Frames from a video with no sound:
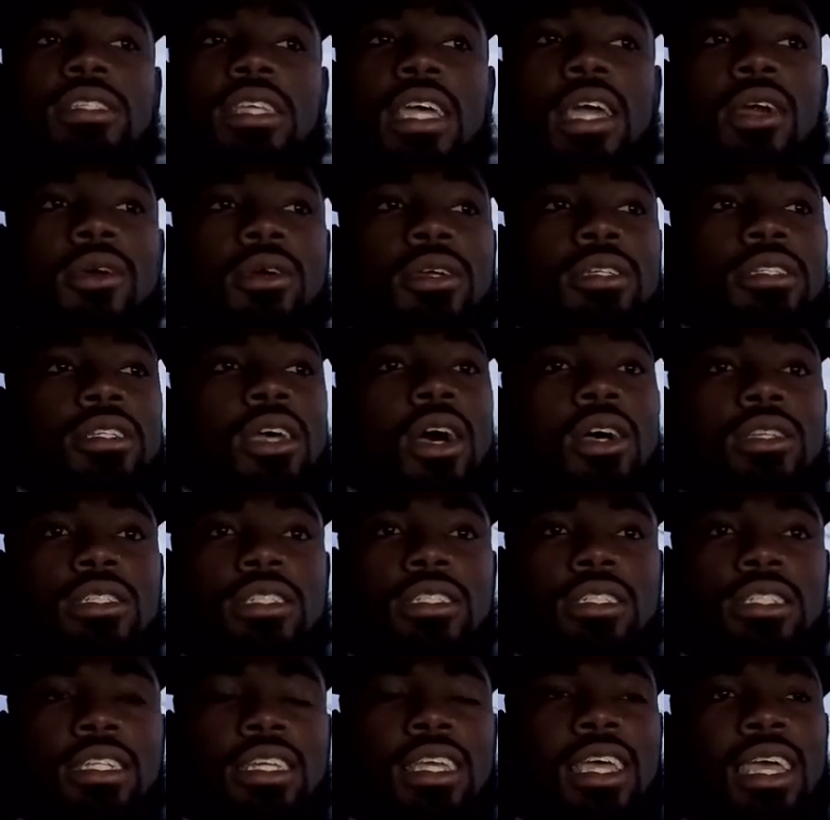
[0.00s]
errors cost us
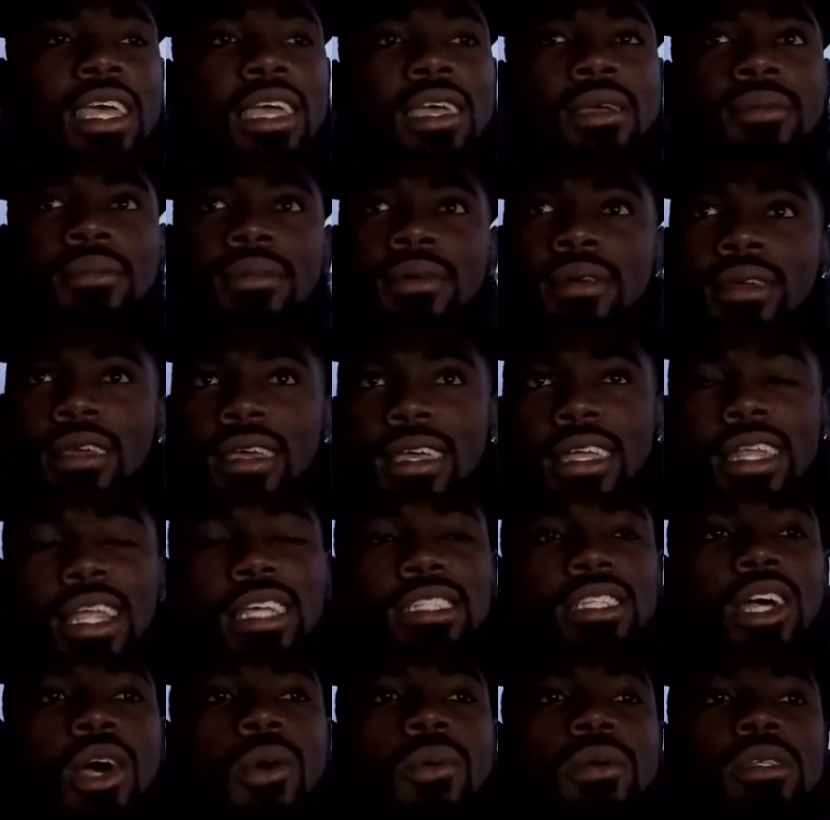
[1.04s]
the game. And as
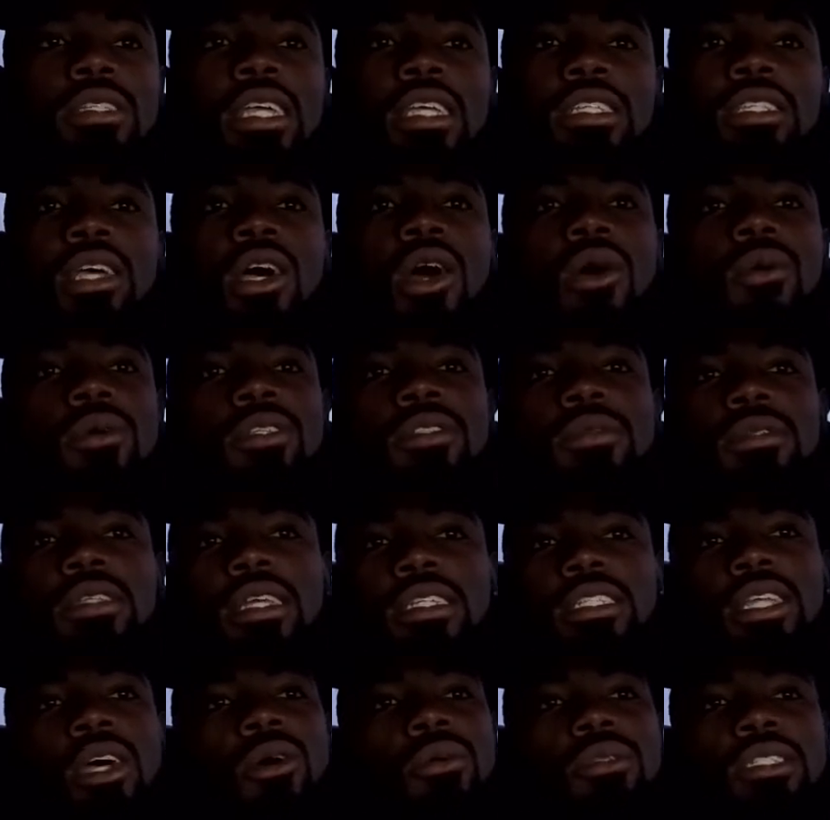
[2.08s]
always, that's always that's
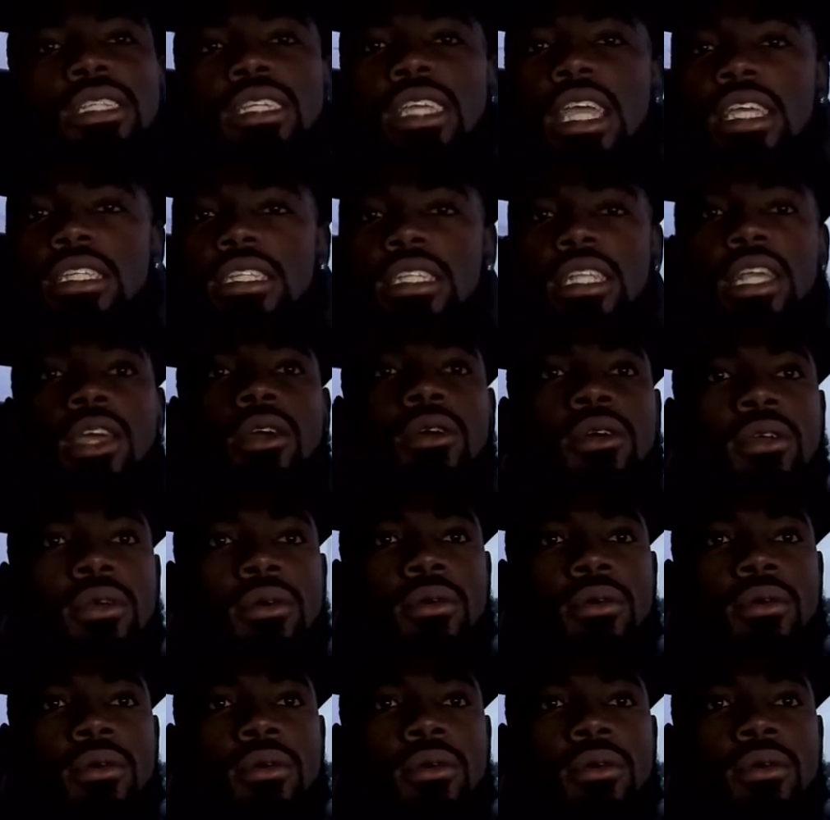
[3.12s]
always the case scenario.